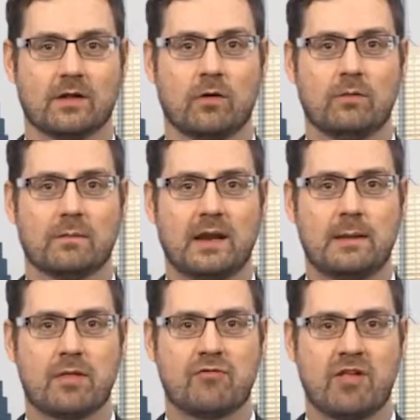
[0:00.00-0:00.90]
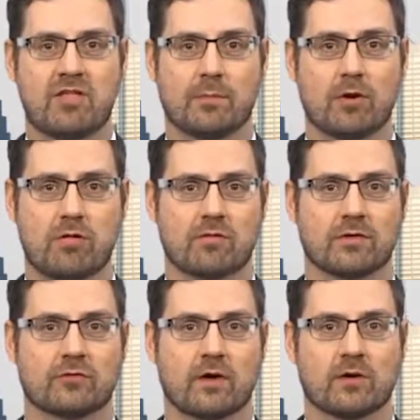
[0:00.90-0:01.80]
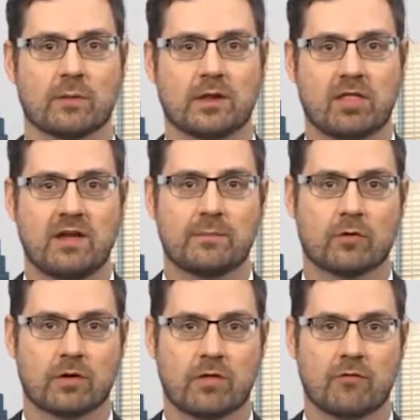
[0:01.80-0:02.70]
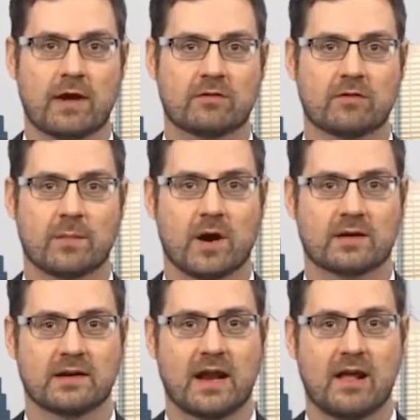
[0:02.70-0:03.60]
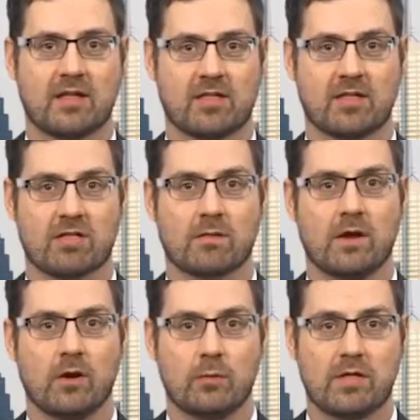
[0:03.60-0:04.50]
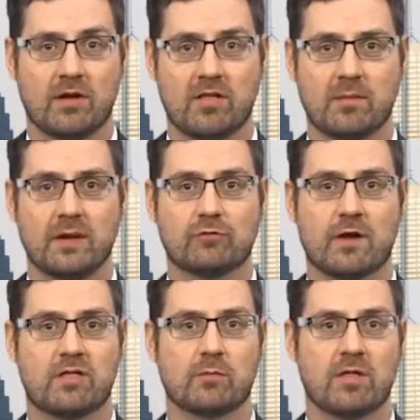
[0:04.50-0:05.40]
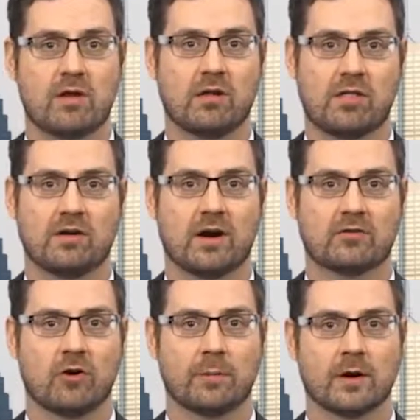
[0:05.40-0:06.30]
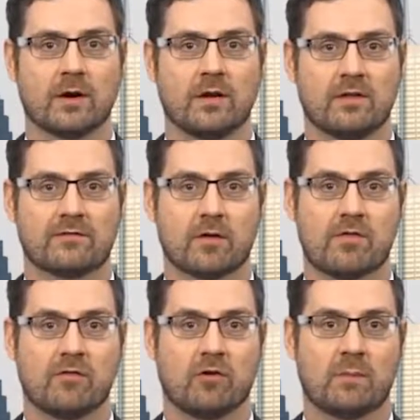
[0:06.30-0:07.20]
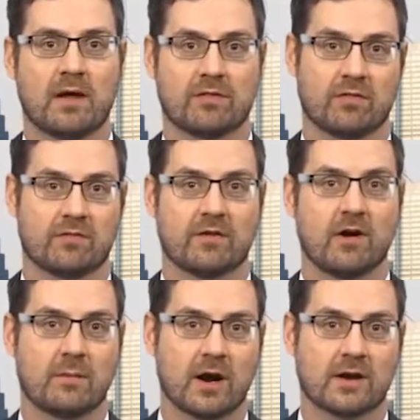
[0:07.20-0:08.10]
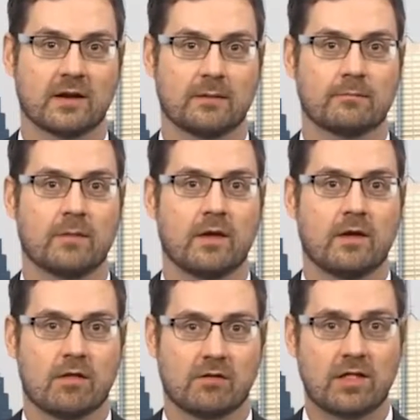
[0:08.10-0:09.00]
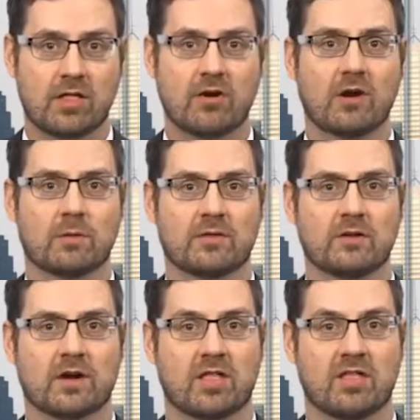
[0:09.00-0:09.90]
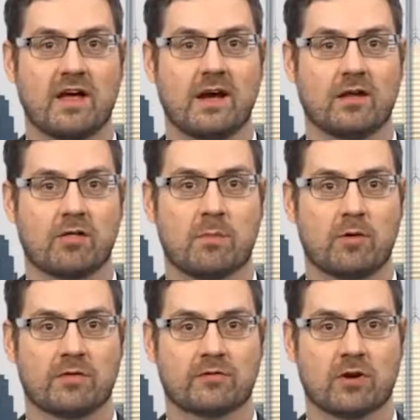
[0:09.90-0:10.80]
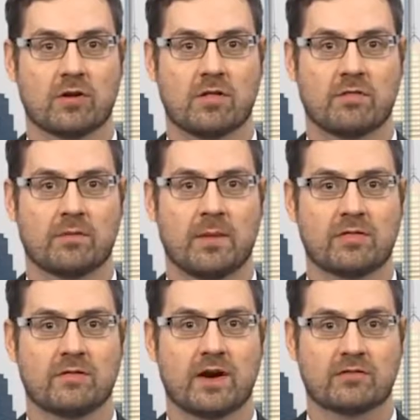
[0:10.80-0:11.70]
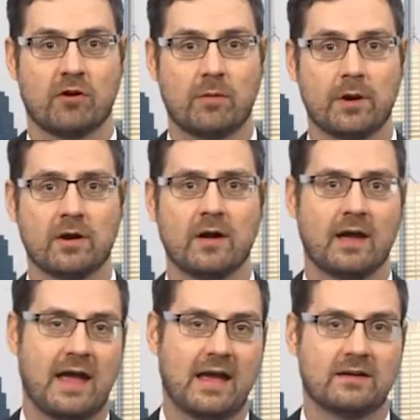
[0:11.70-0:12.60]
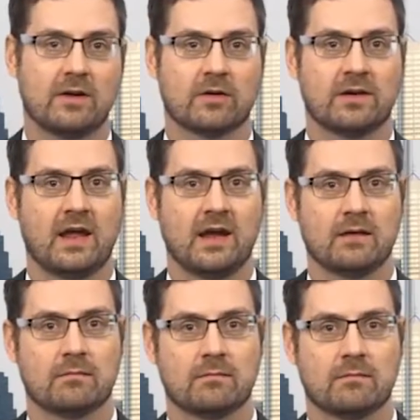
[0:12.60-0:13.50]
Hello, my name is Jason Mercer, the Toronto Real Estate Board's Director of Market Analysis. We saw some interesting results in October, the first full month of the fall market. So let's start with a look at sales, both in terms of the month of October and year to date.